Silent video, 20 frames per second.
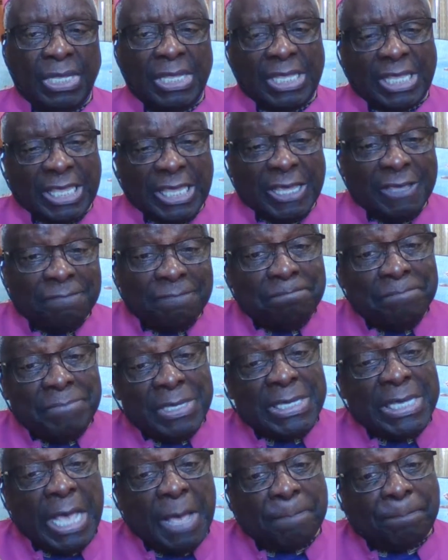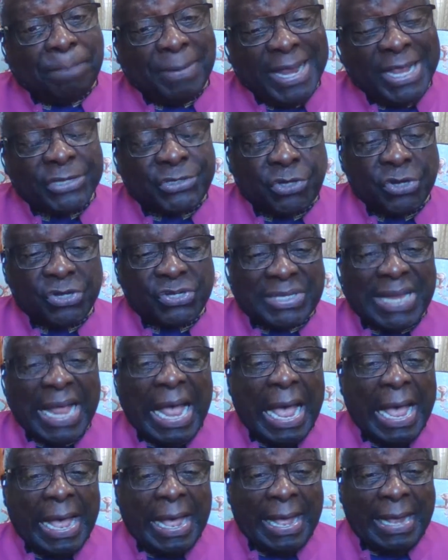Give me a place to
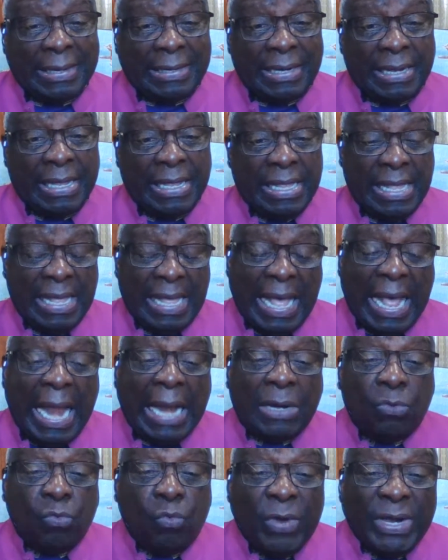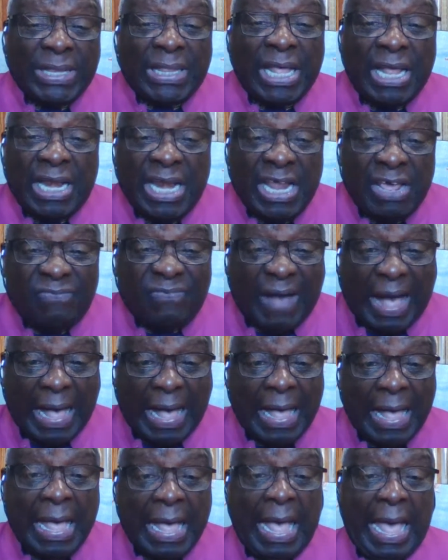stand and with a lever
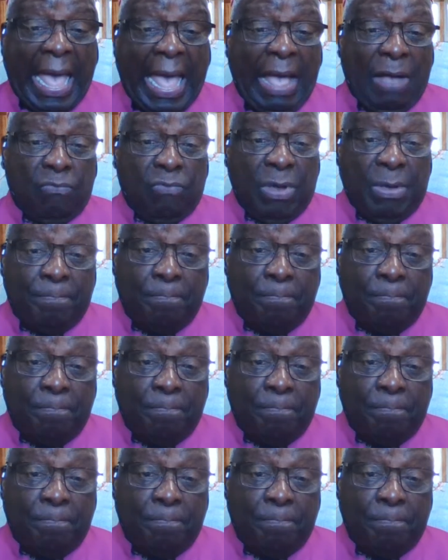I will